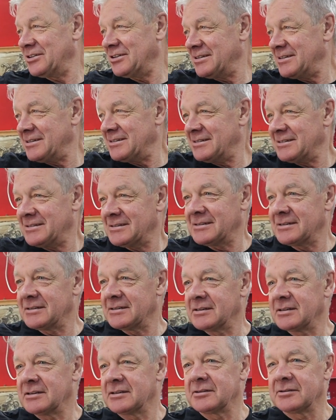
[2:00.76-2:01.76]
Everyone knows
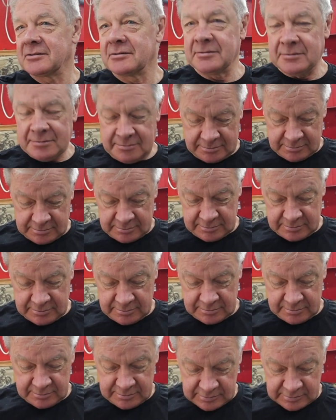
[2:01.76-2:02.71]
pterodactyl, pterodactyl.